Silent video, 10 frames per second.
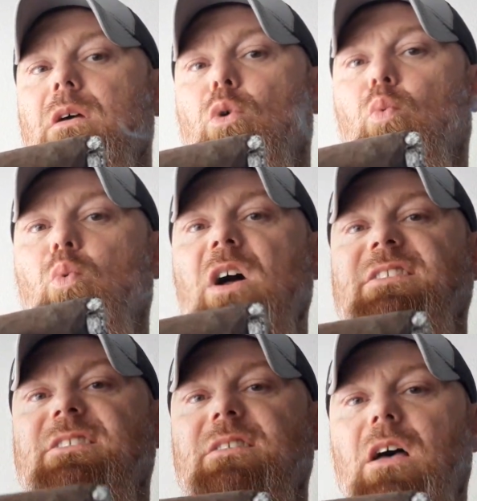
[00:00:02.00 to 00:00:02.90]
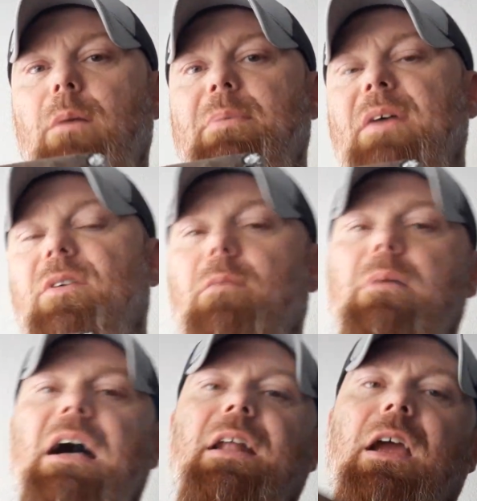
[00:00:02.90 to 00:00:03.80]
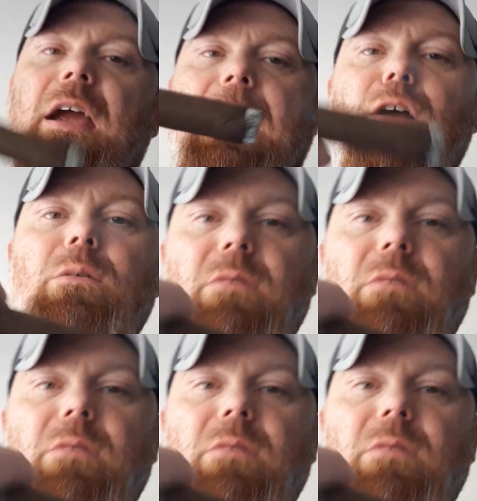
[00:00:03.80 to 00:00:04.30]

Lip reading: What's up, everybody?